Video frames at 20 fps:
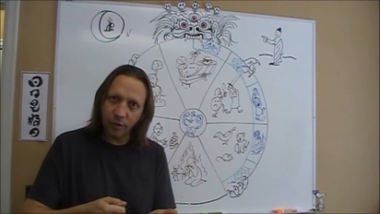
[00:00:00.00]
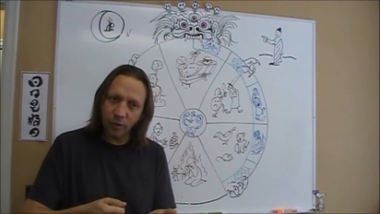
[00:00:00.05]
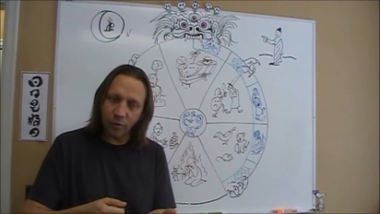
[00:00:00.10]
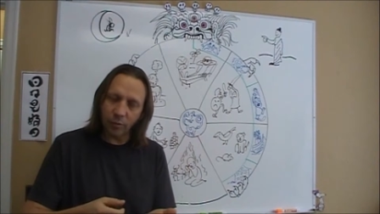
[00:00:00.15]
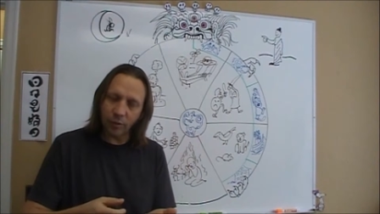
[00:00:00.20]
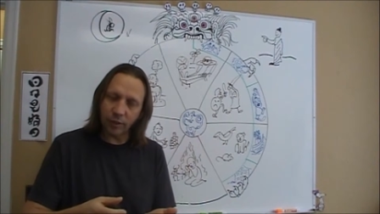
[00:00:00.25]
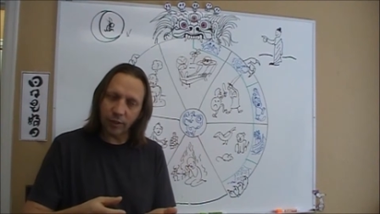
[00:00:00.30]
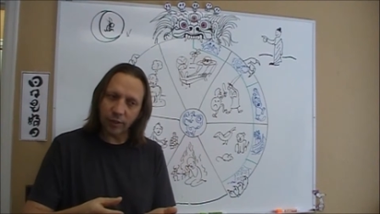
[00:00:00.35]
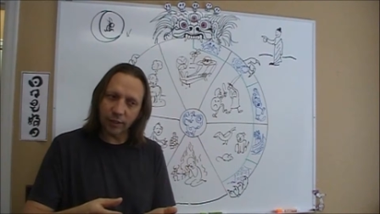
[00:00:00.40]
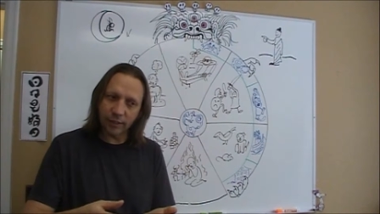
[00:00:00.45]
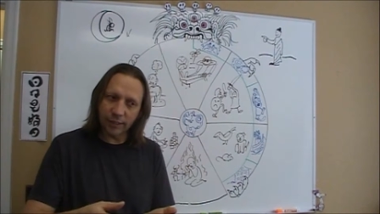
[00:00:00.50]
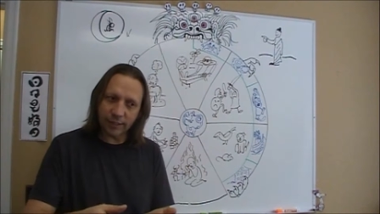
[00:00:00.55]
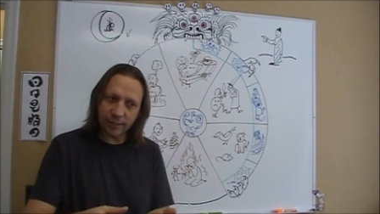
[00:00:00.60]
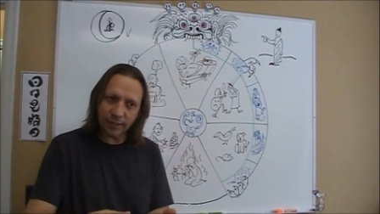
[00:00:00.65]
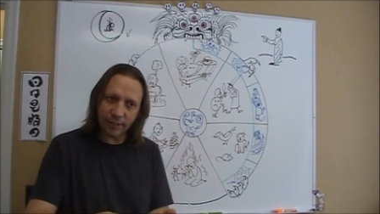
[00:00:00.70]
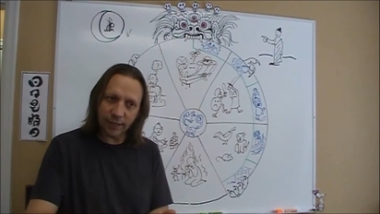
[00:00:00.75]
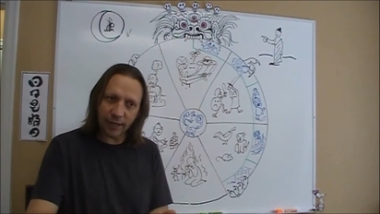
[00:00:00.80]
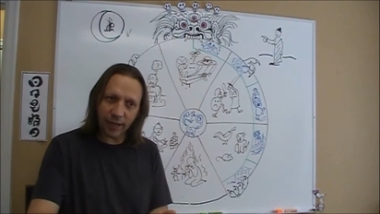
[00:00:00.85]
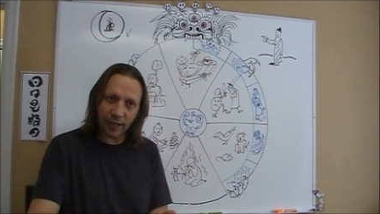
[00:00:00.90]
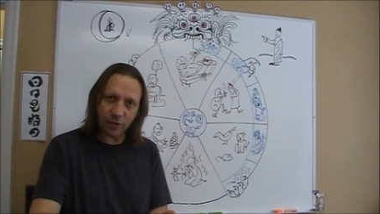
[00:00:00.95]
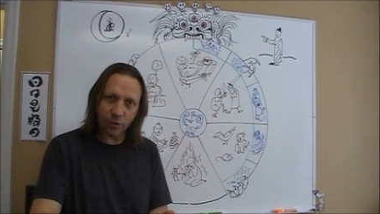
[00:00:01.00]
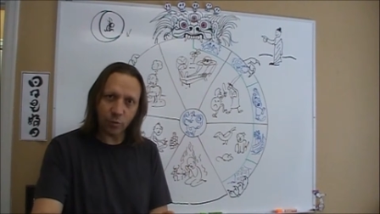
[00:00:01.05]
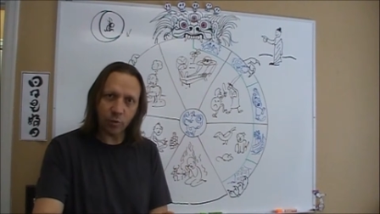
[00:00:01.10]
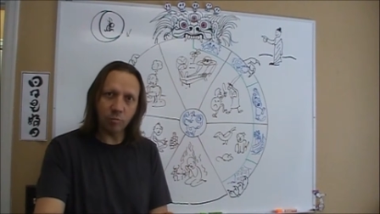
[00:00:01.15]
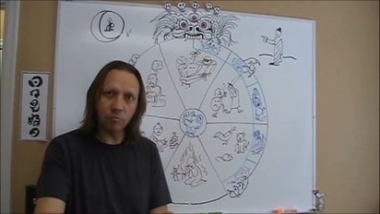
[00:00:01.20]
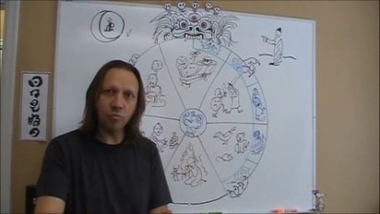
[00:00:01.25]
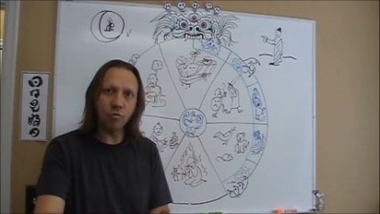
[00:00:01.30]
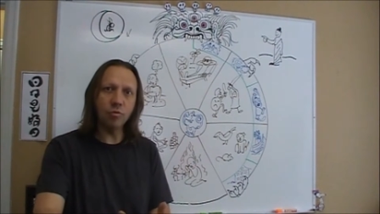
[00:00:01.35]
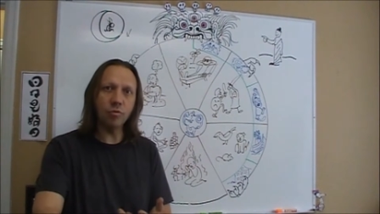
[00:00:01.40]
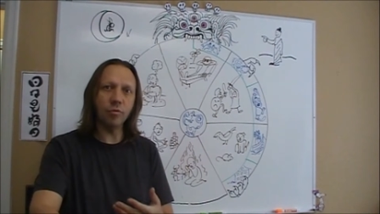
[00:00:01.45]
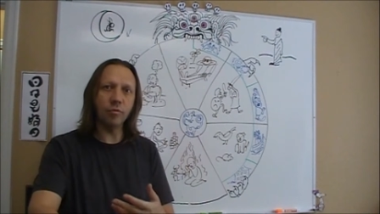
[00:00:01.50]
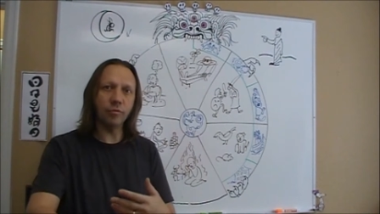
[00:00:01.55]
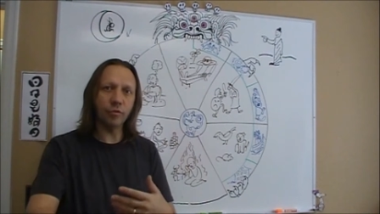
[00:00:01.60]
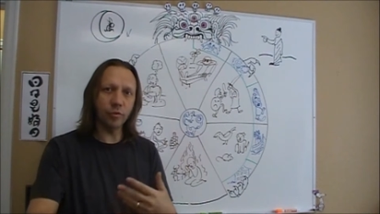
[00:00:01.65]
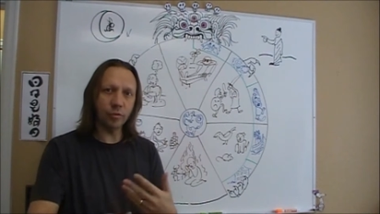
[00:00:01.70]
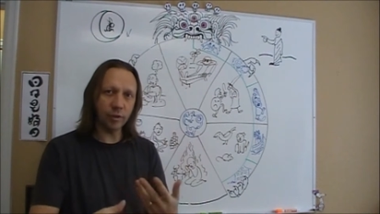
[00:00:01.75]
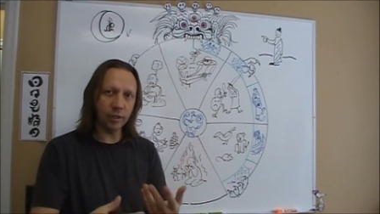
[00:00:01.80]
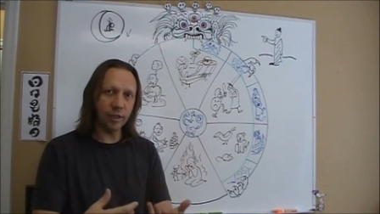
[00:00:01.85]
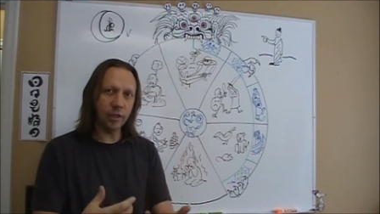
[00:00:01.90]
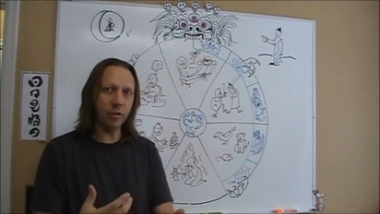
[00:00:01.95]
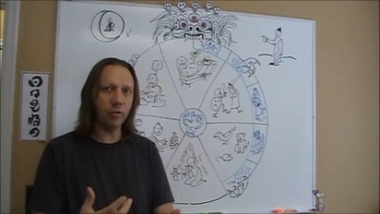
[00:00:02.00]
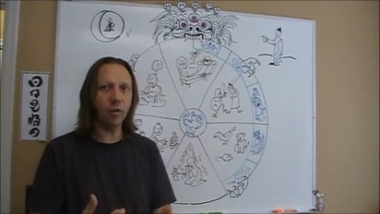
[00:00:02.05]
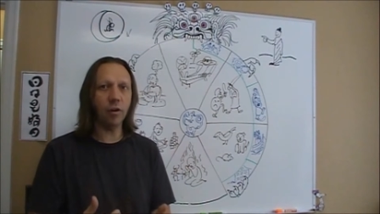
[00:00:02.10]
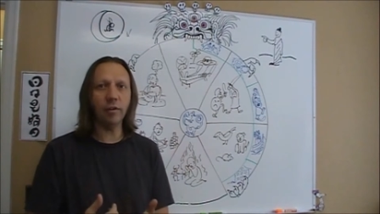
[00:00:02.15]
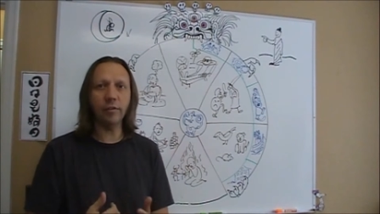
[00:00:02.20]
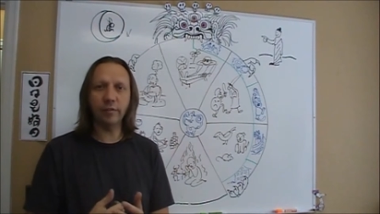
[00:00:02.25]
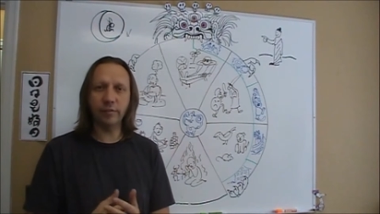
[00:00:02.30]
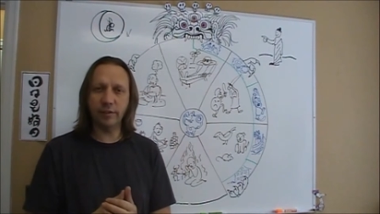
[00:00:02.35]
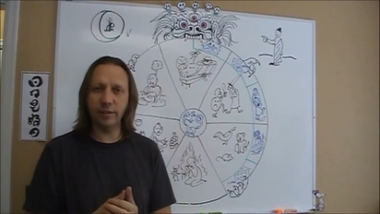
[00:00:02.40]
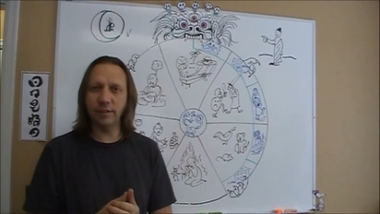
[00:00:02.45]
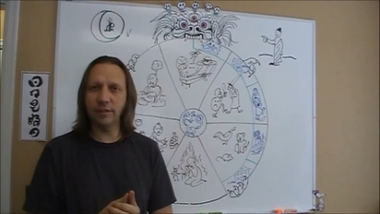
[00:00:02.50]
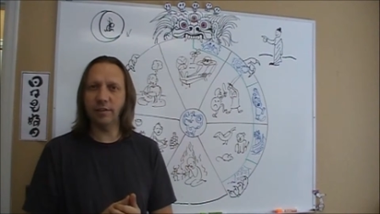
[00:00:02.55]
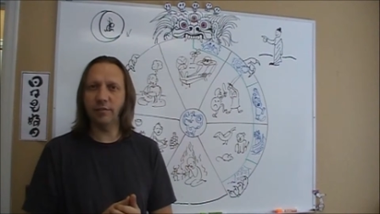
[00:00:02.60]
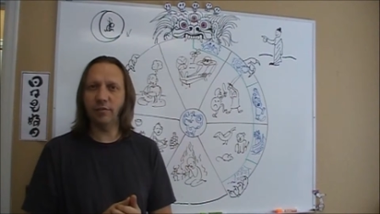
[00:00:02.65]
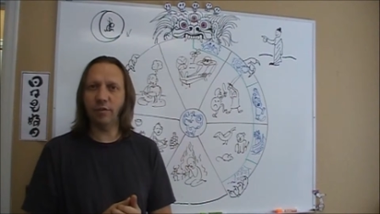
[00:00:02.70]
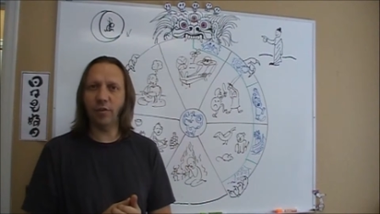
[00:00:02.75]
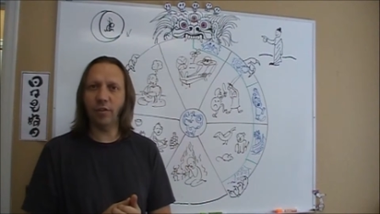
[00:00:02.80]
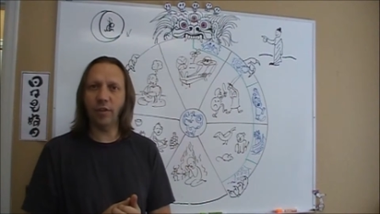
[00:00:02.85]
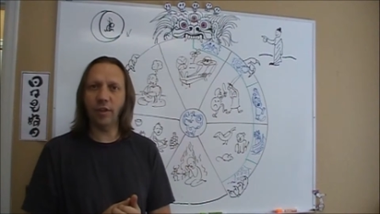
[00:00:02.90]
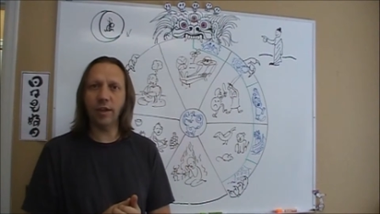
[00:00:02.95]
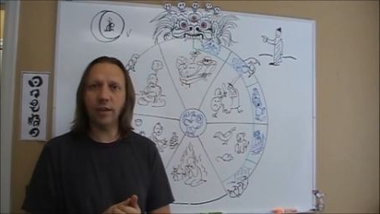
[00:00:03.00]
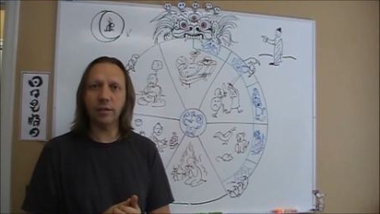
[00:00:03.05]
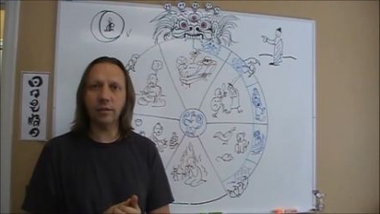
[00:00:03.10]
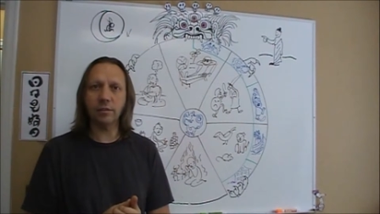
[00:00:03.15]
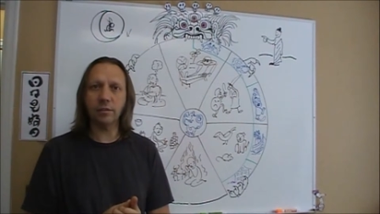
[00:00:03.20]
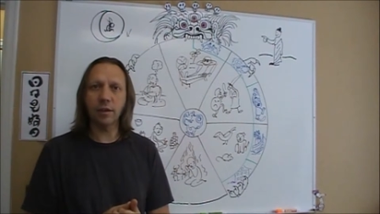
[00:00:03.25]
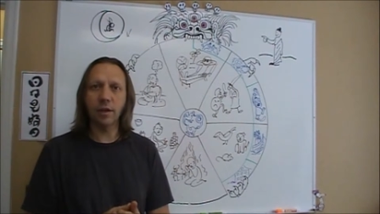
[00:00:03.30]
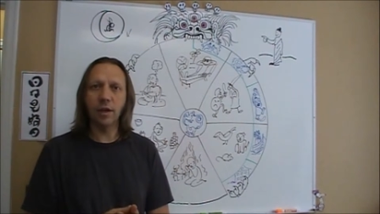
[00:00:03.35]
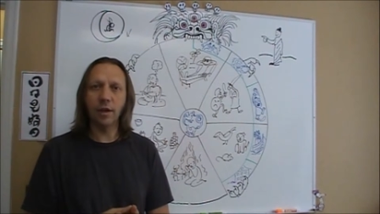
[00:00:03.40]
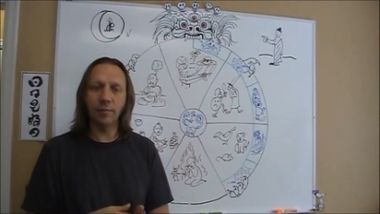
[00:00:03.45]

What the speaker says: We can listen as we move. You can hear all of these different things.